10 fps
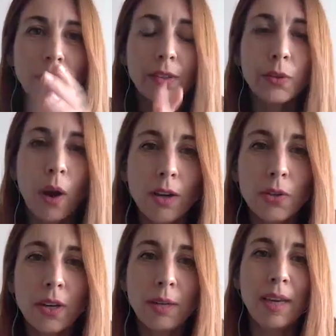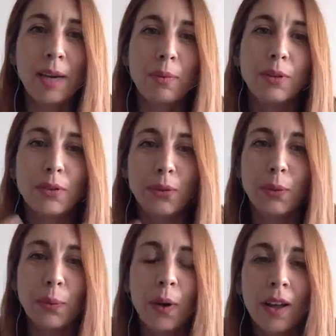to actually be able
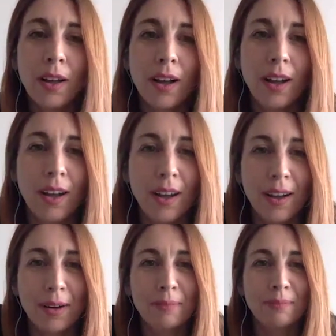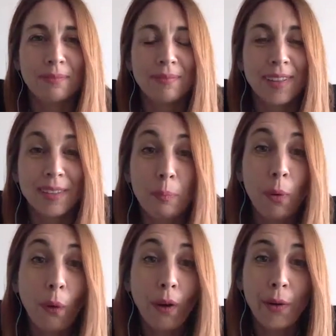to um,
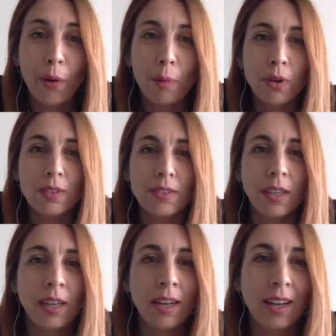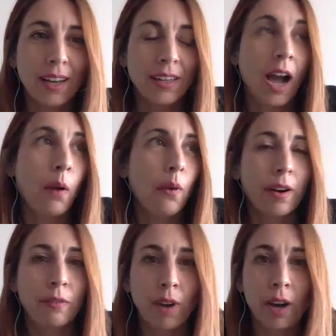deploy robots in uh, in our
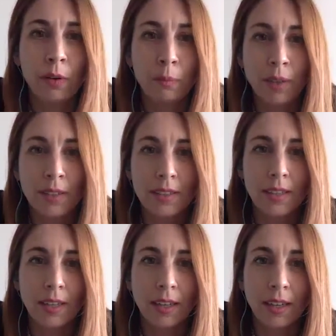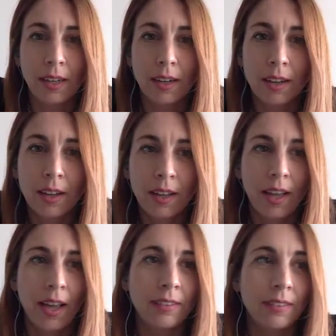environments
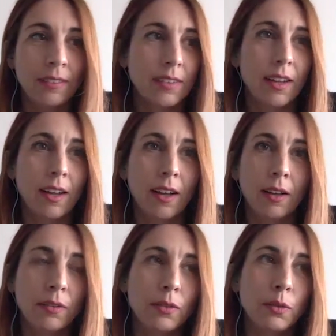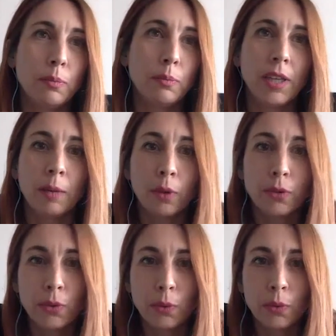and to be able
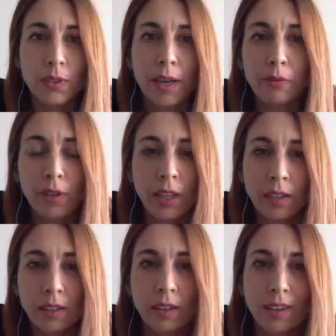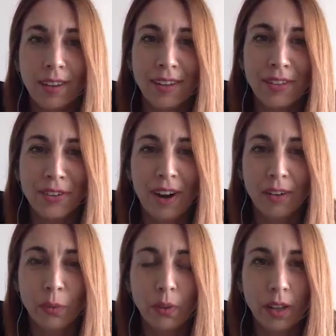to safely
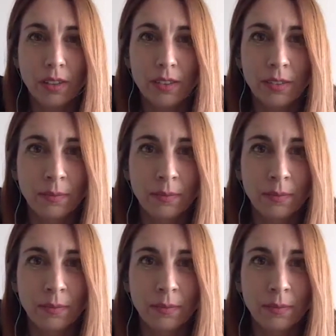interact with us.